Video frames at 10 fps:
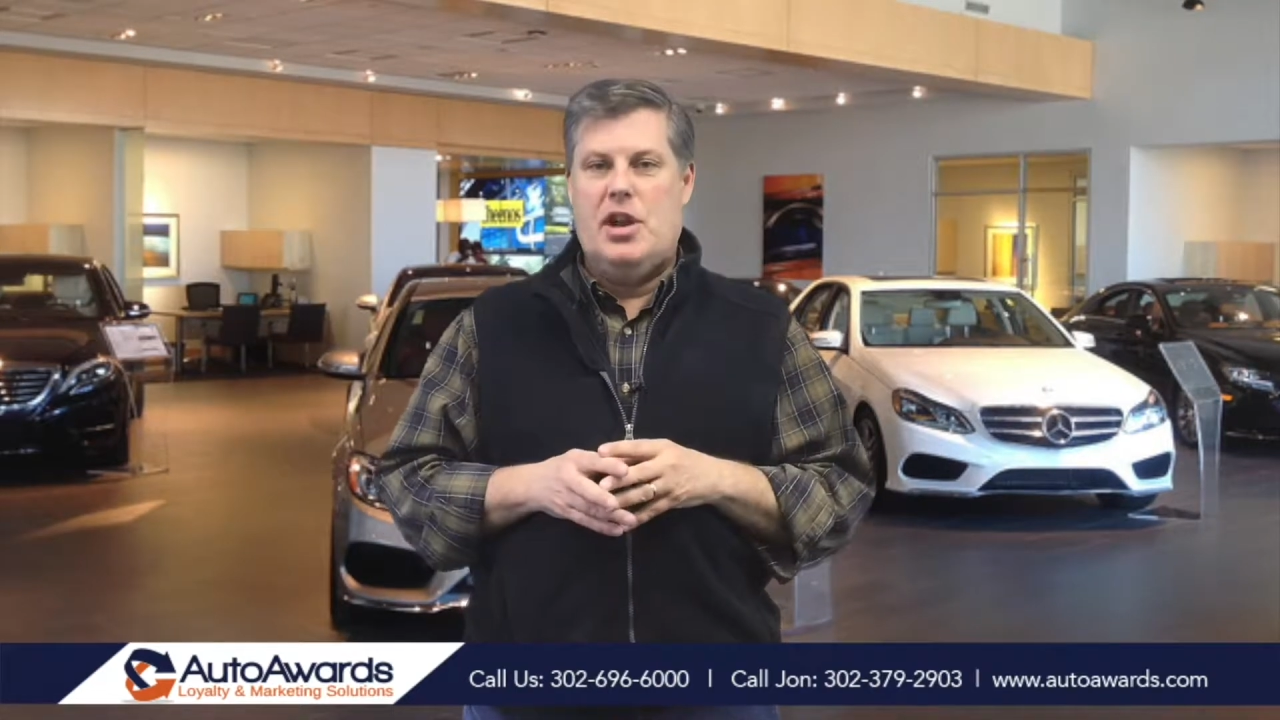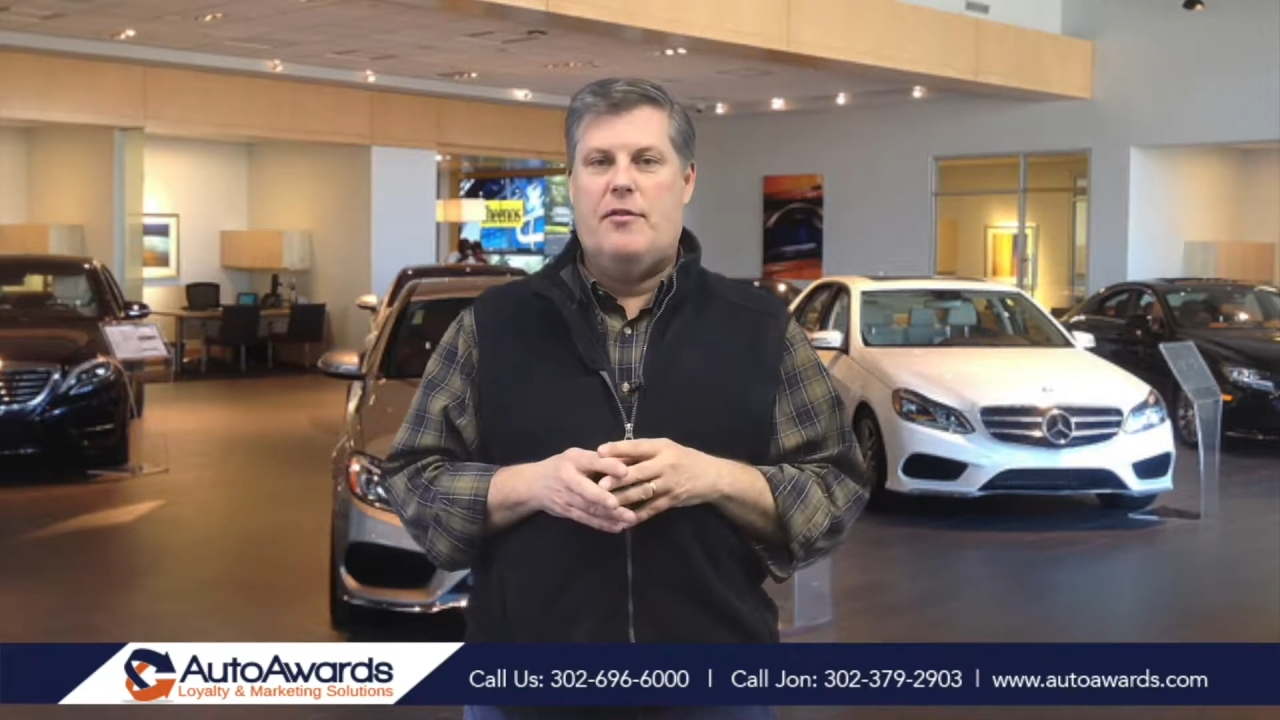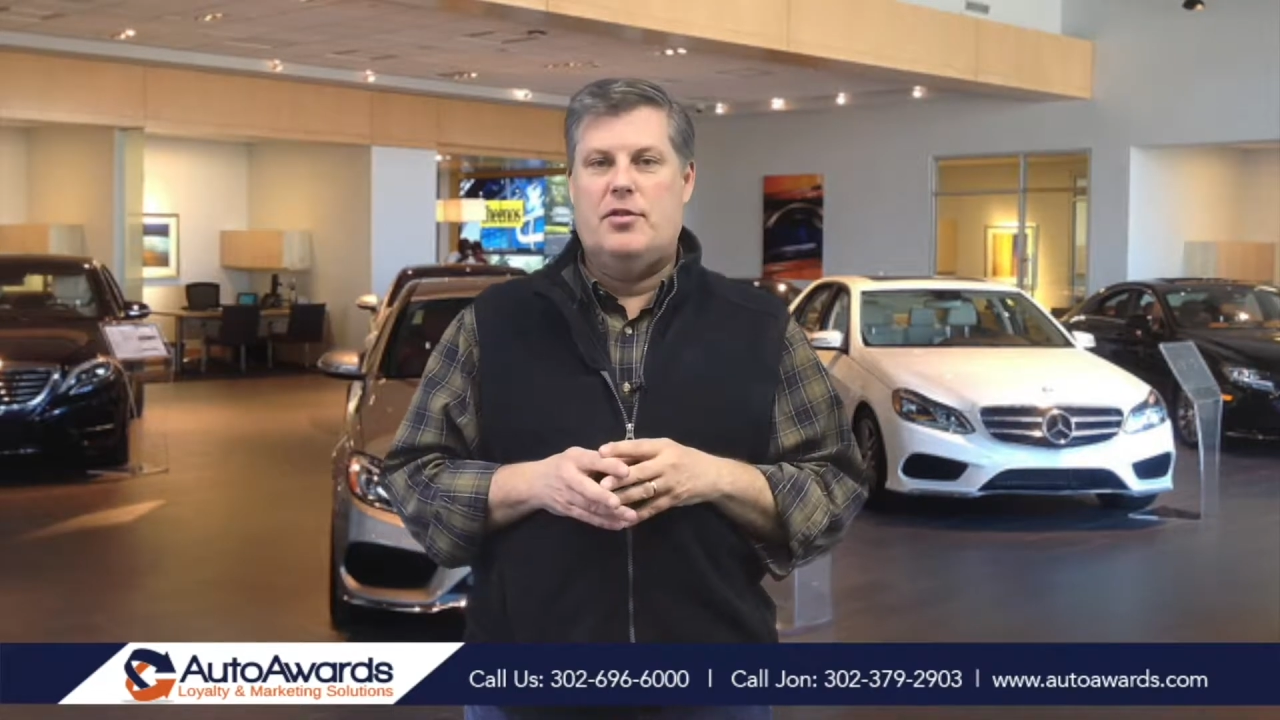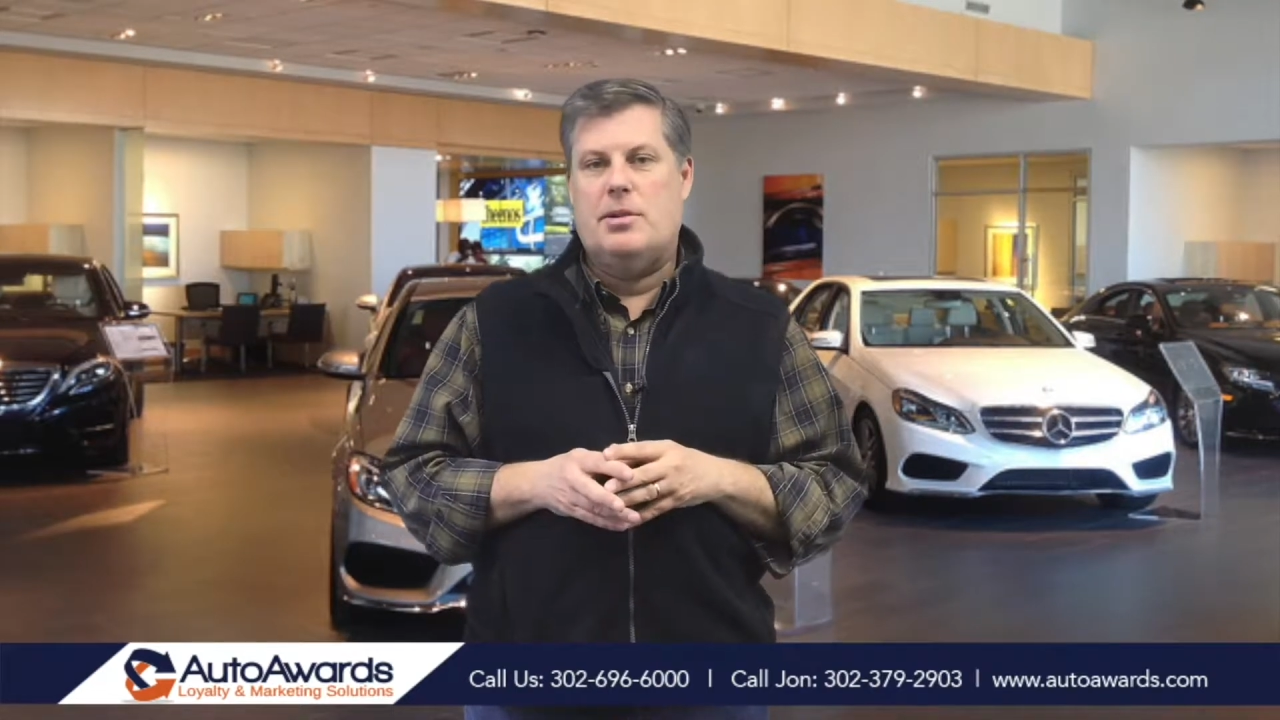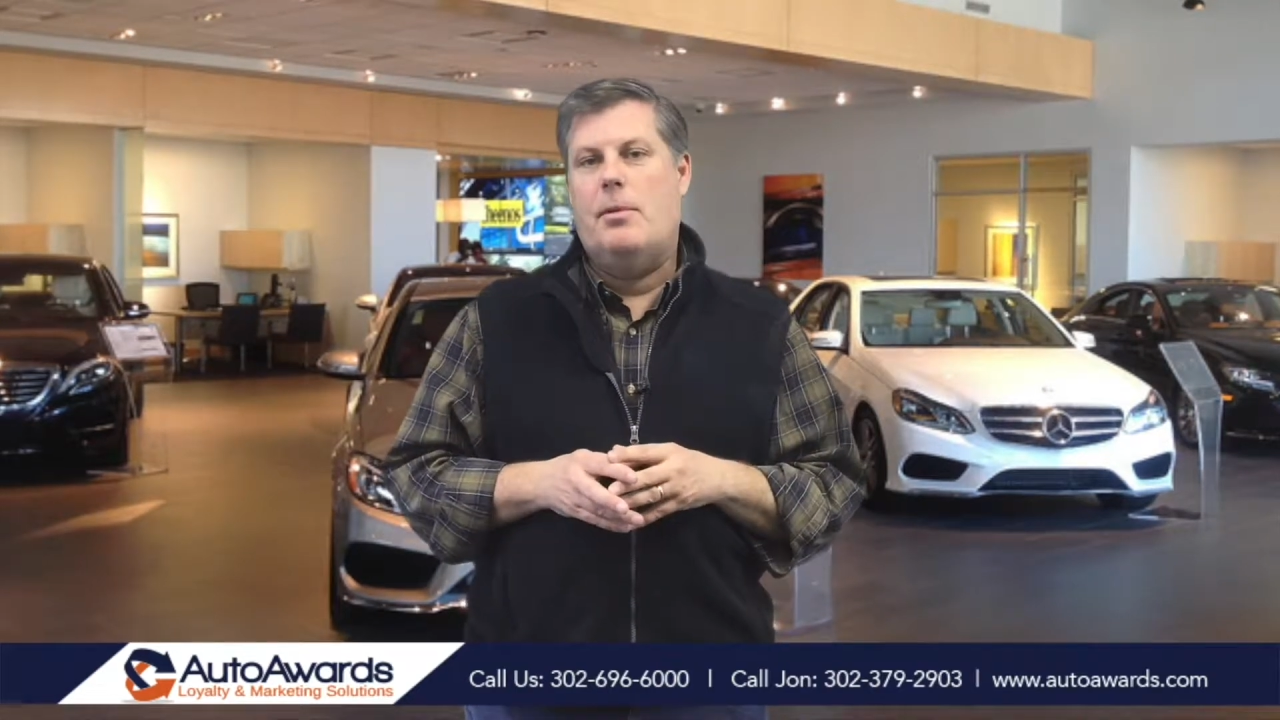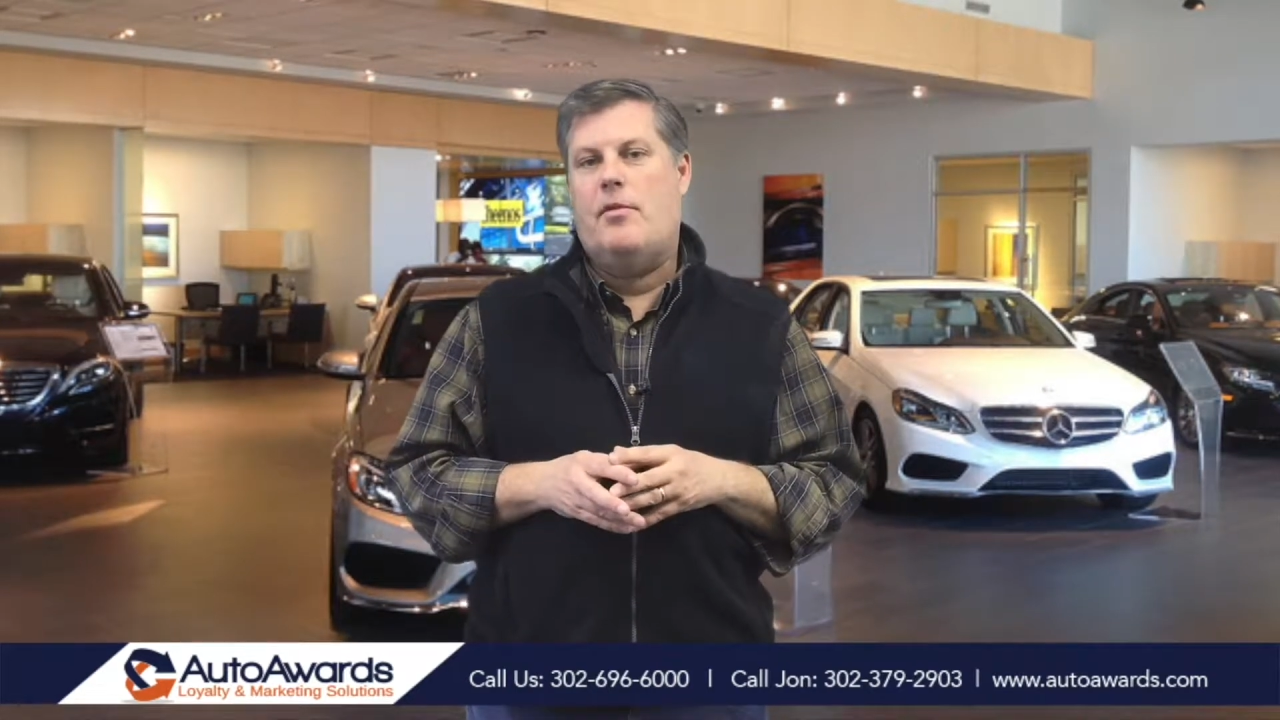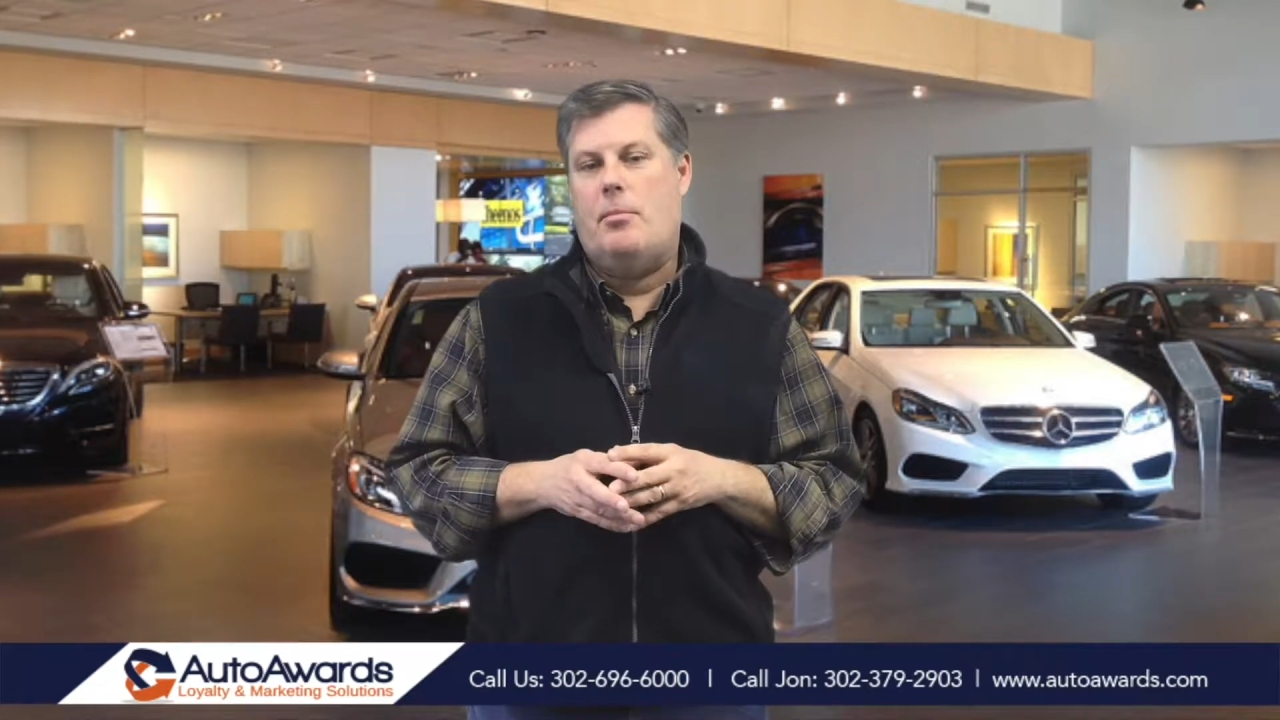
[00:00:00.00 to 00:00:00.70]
year for some of